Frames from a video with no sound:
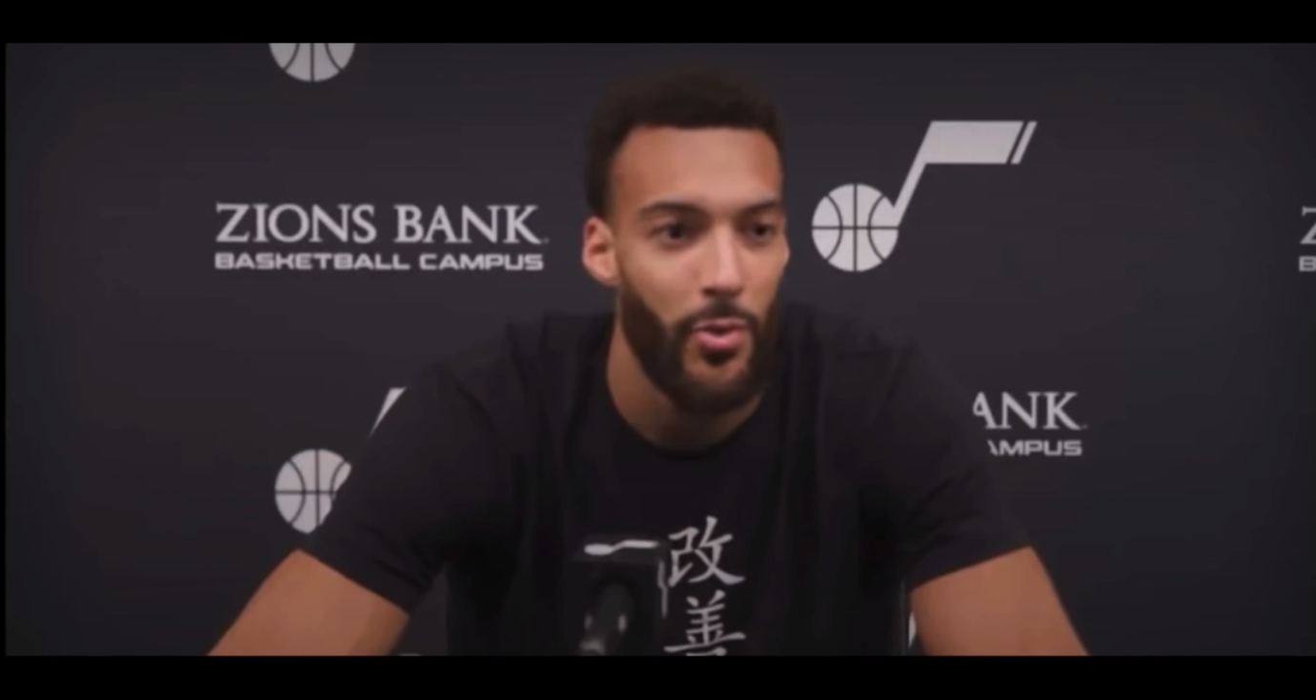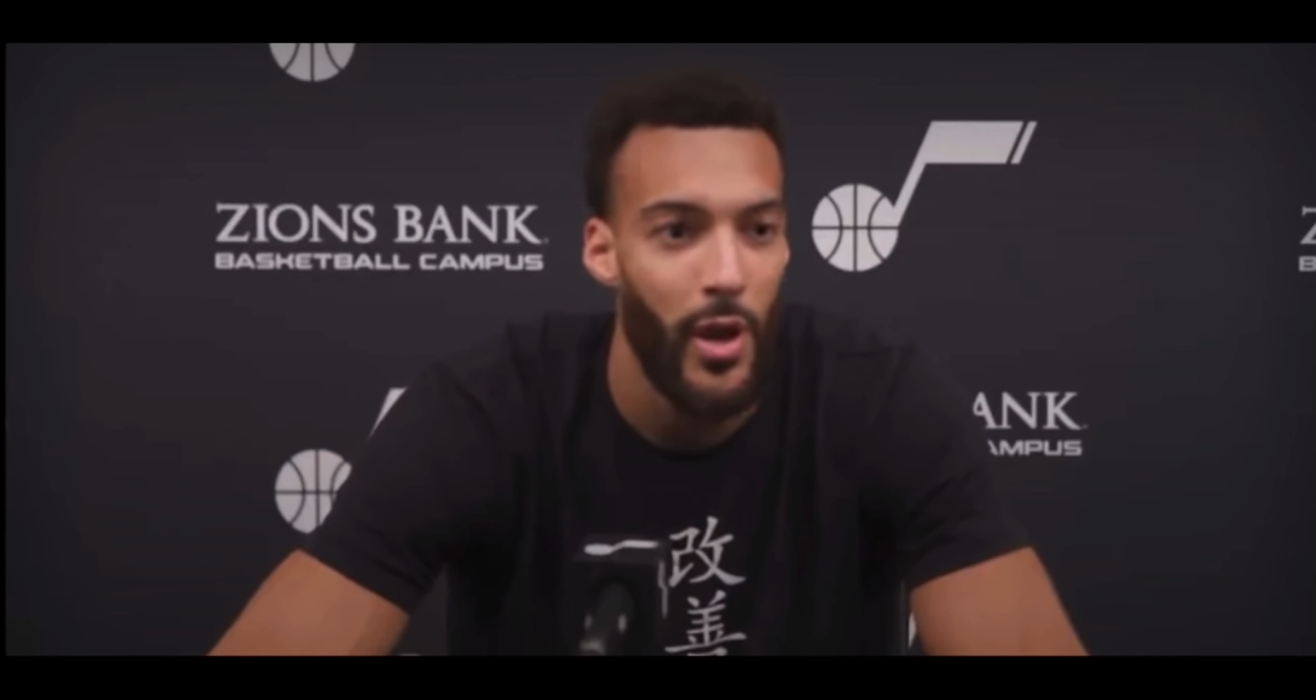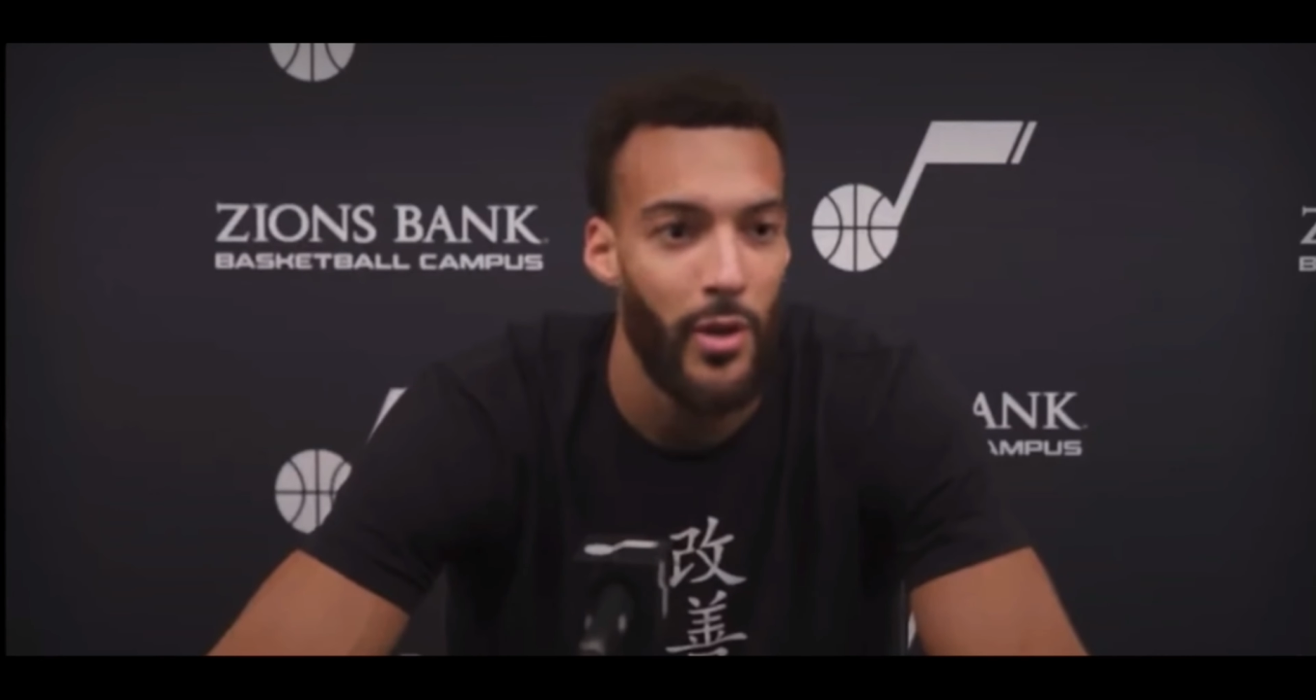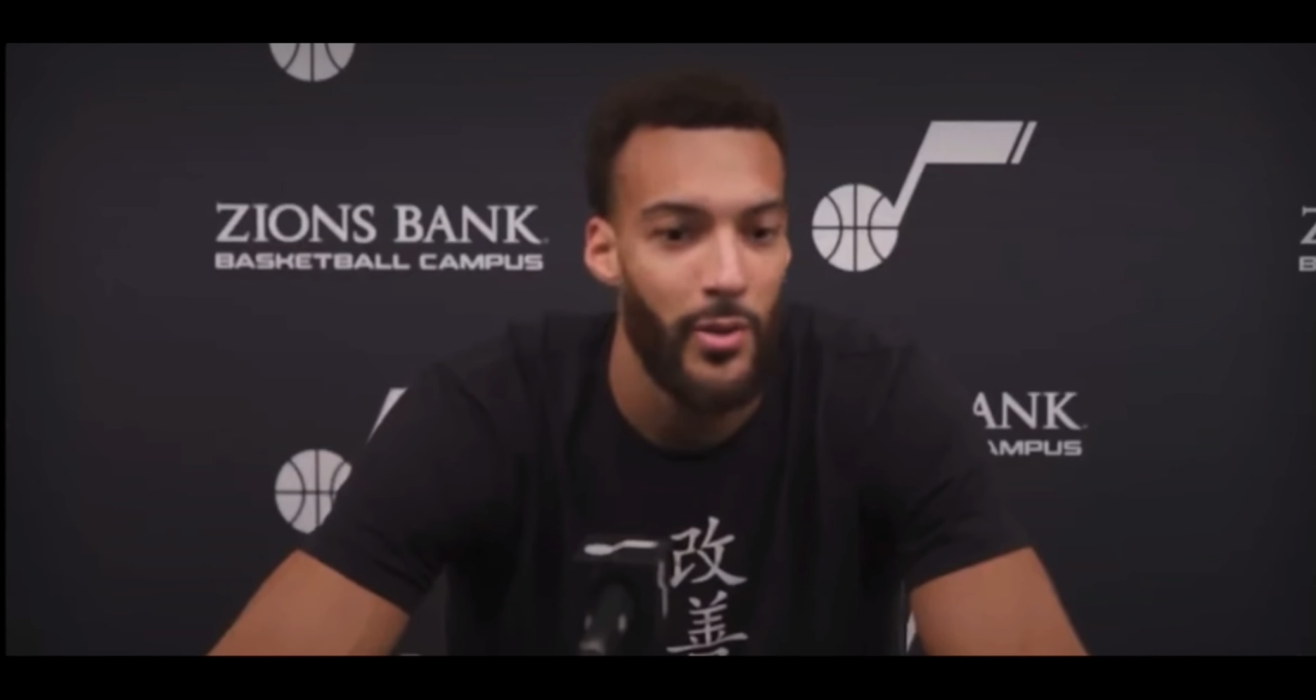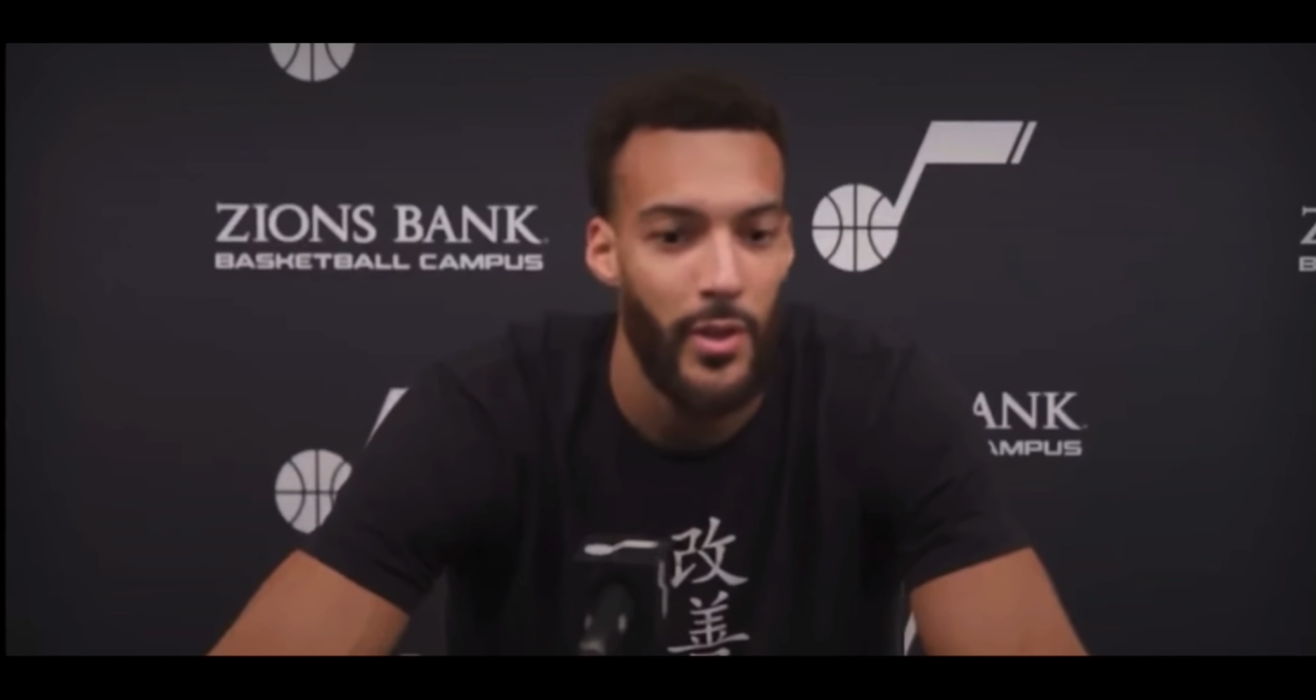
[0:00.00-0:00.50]

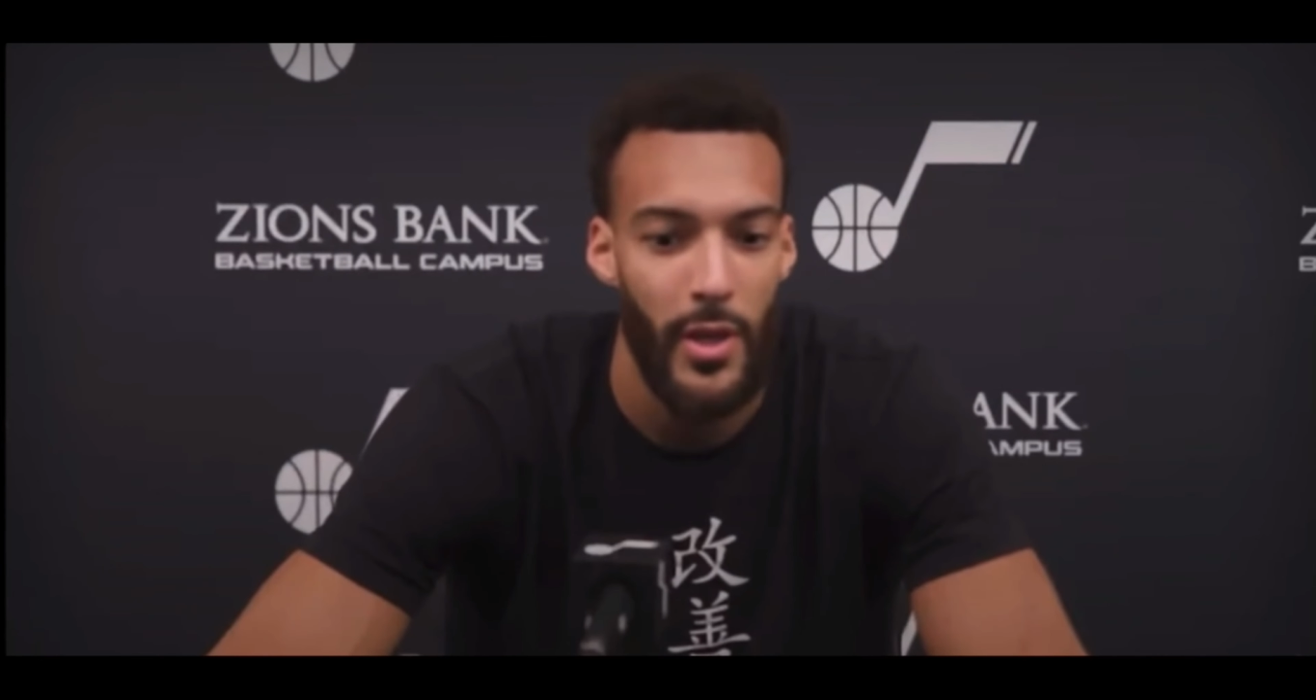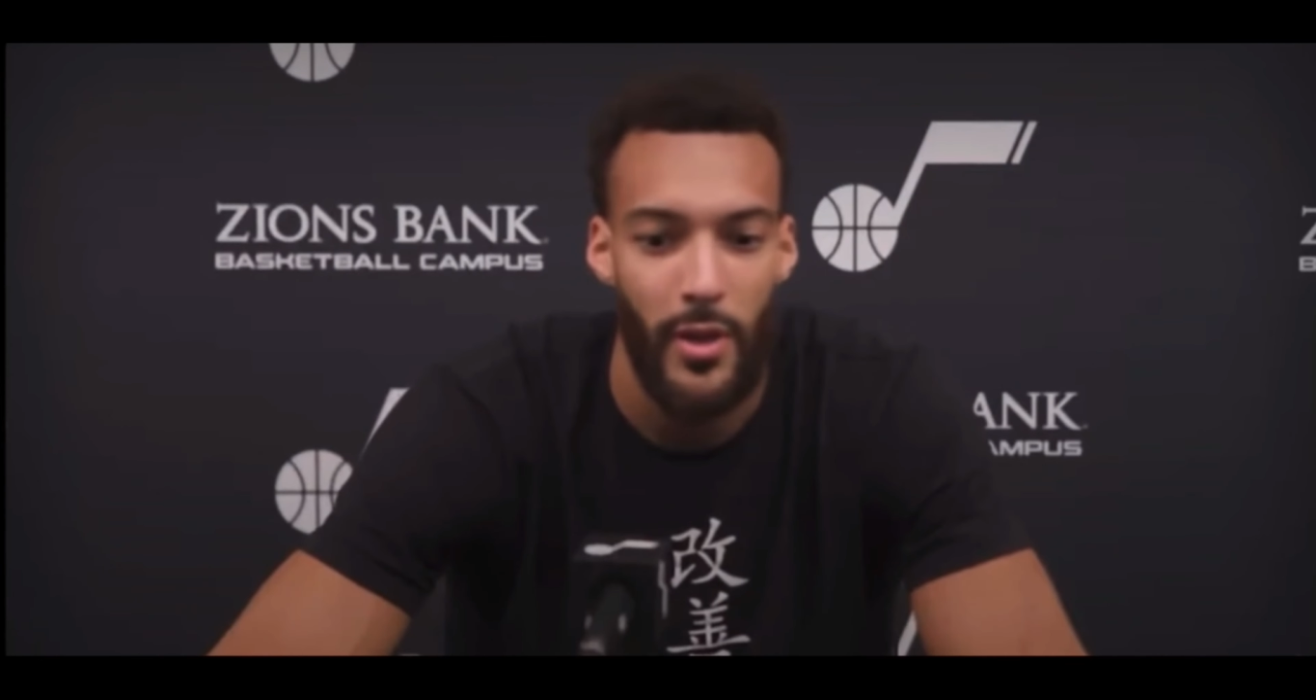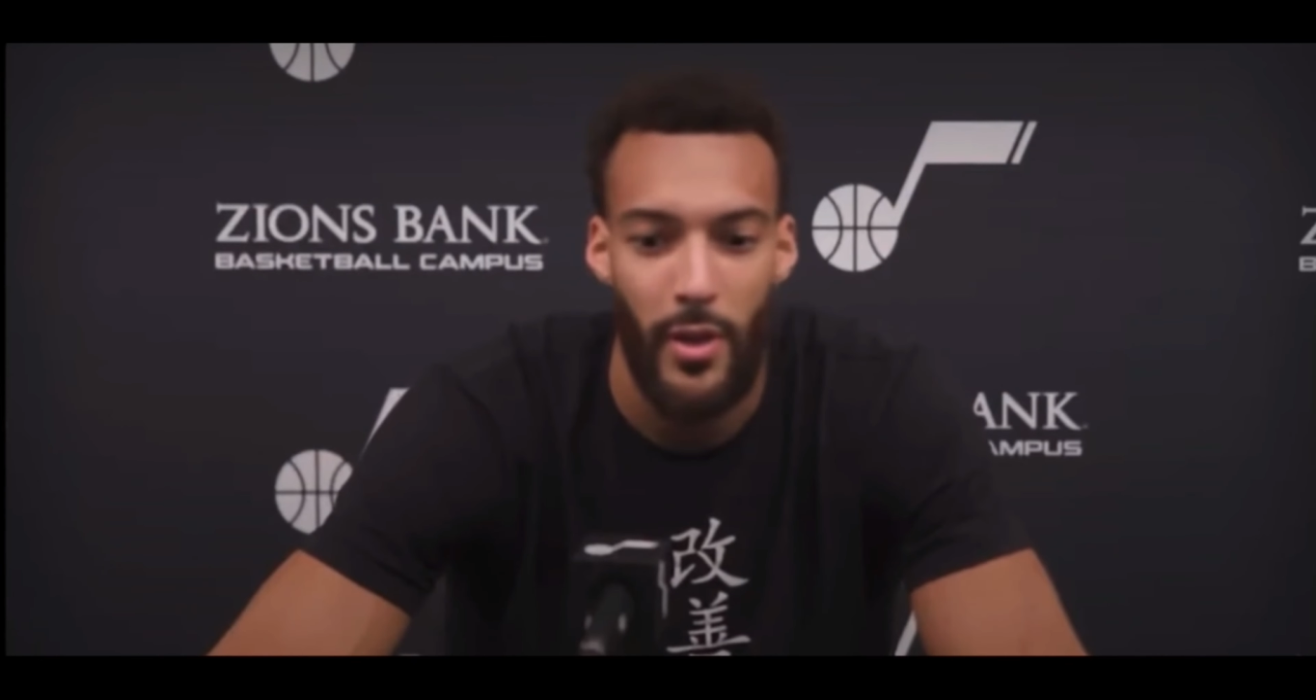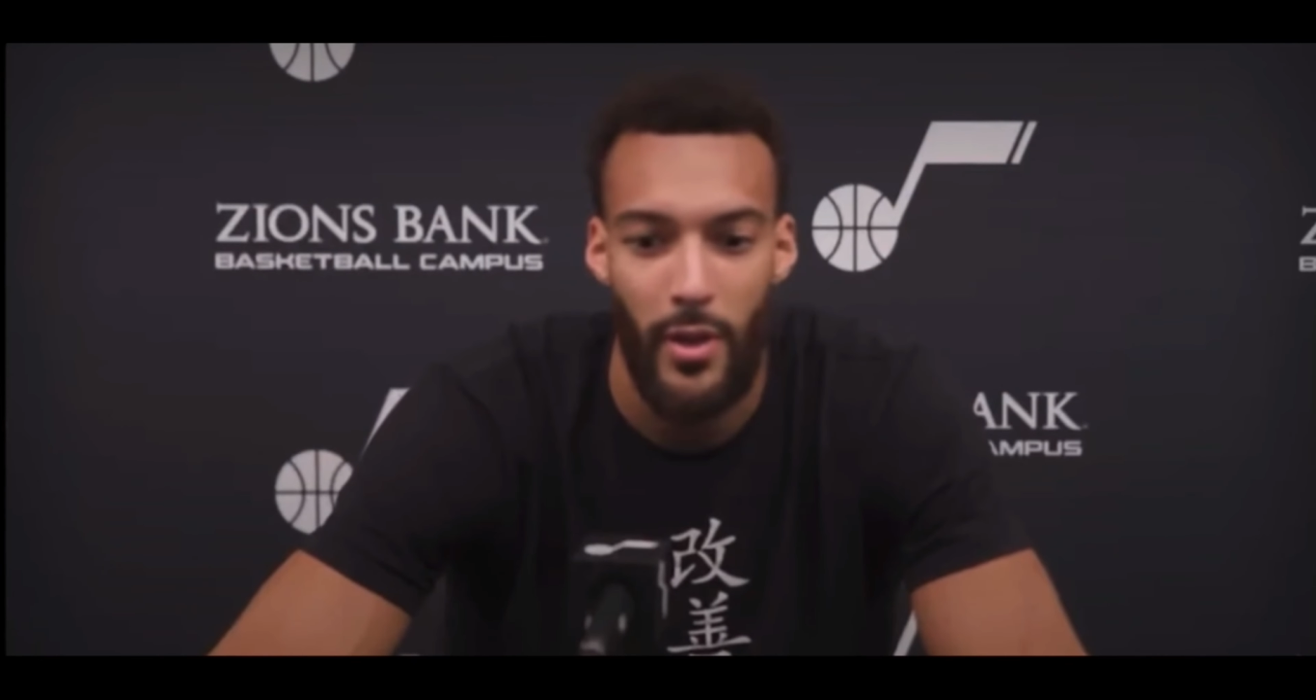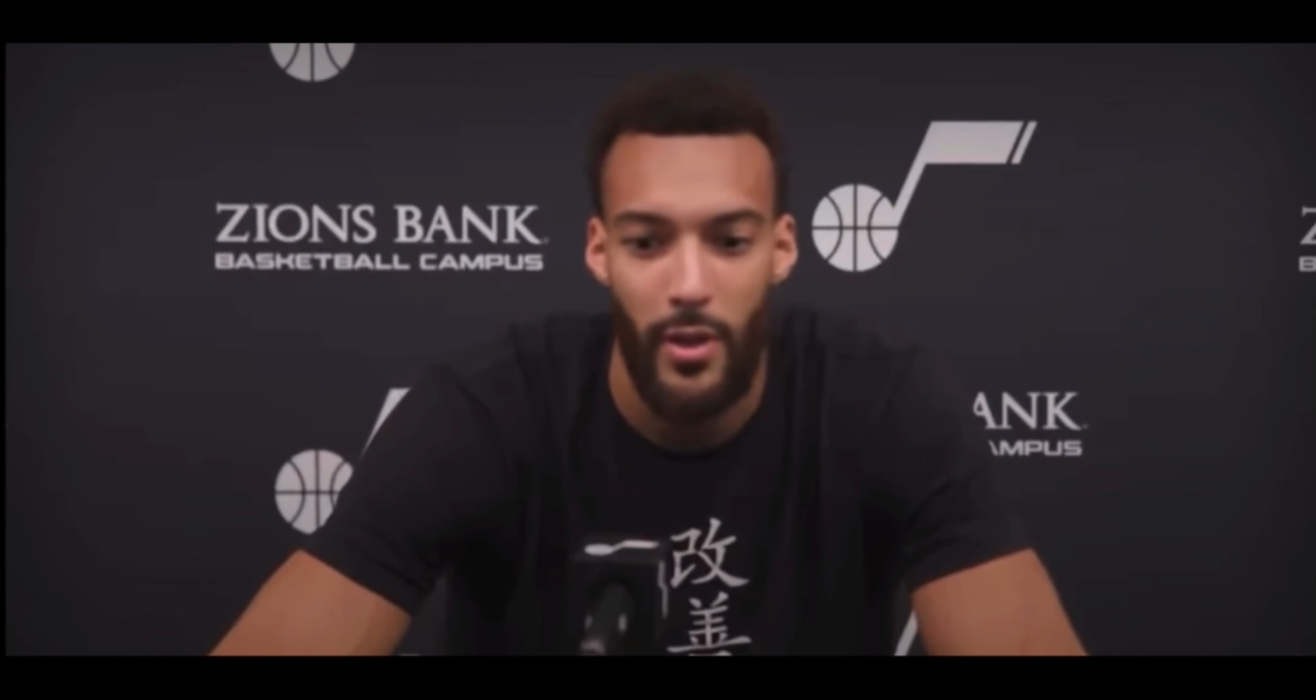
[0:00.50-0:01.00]
crowd,
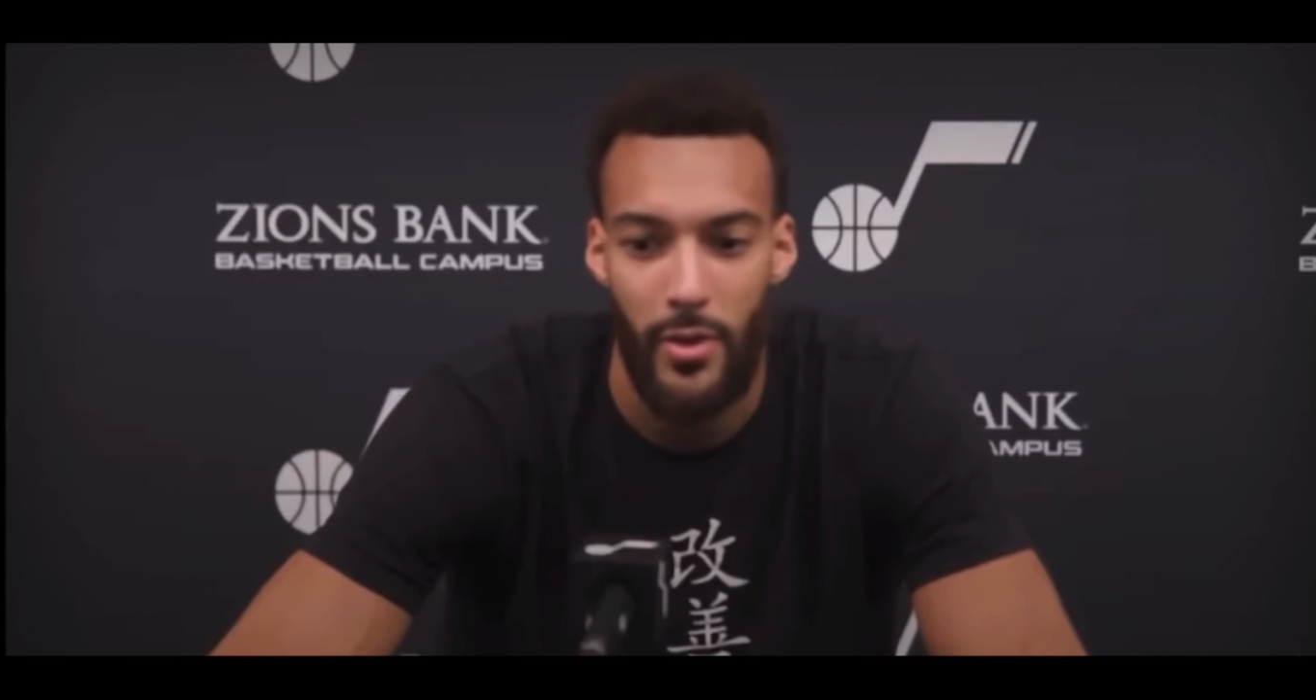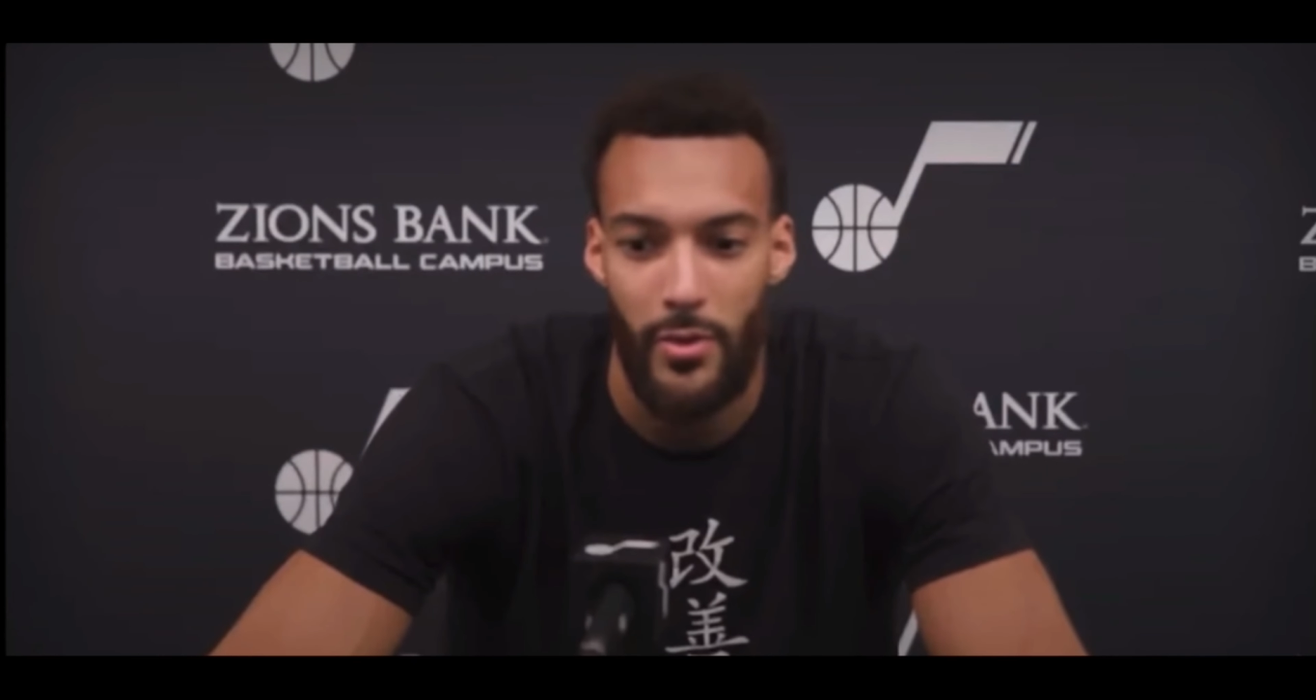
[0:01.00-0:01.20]
and